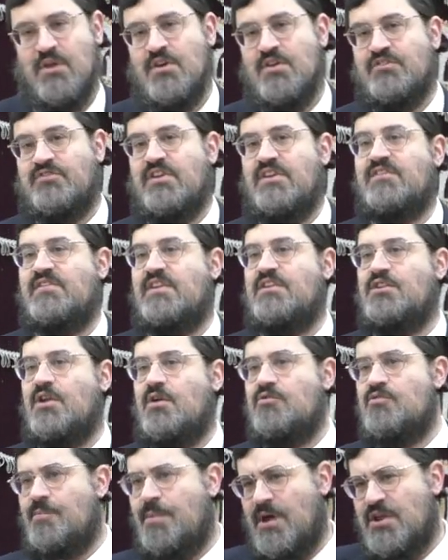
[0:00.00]
So he said,
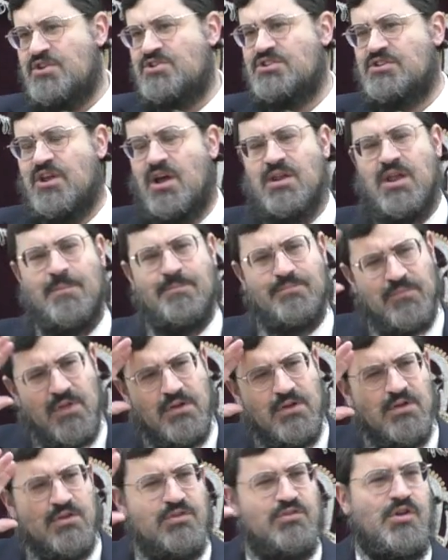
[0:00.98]
Rabbani Shalom,
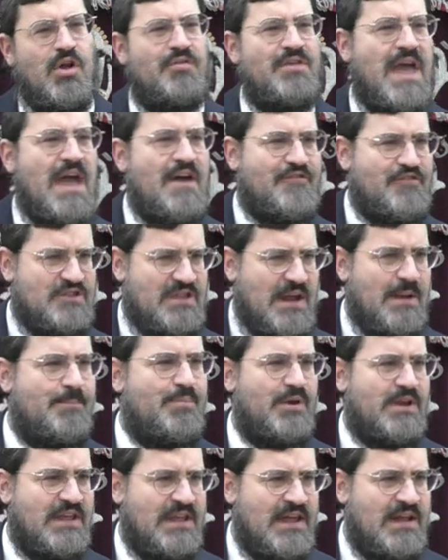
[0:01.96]
you know the effort that I'm
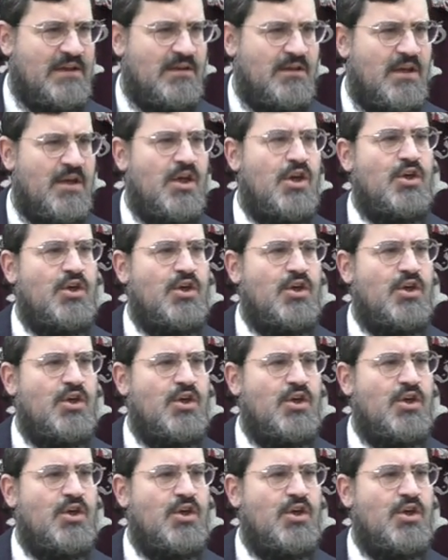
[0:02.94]
putting in.